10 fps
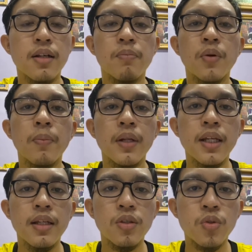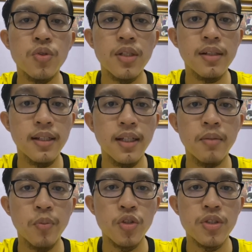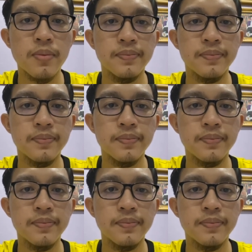properly to certain inputs.